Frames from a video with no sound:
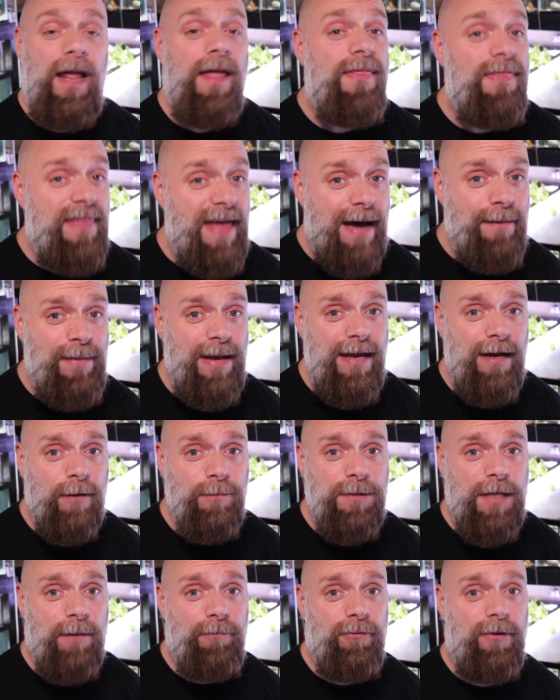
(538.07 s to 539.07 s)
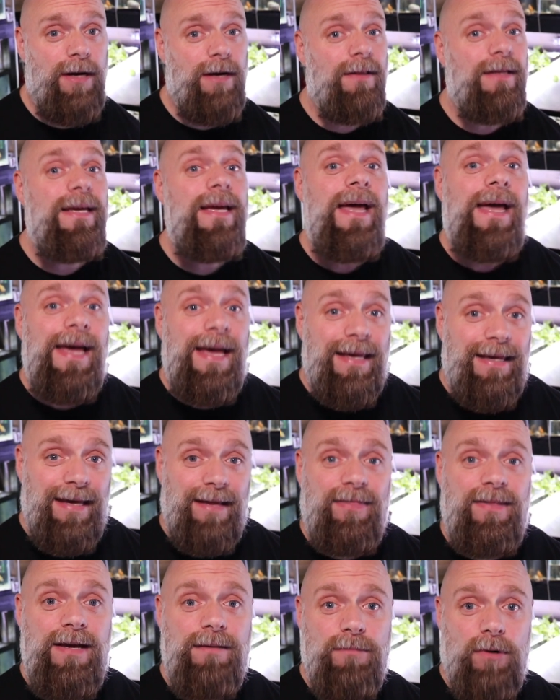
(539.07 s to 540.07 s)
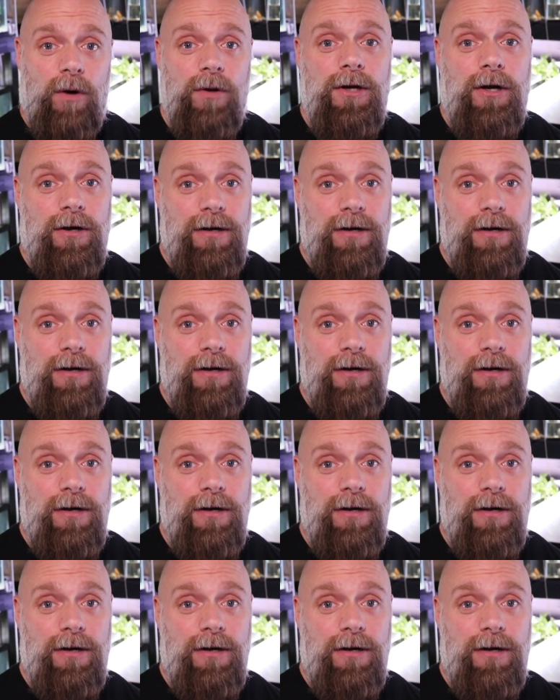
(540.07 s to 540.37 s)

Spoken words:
that may help temporarily get the ammonia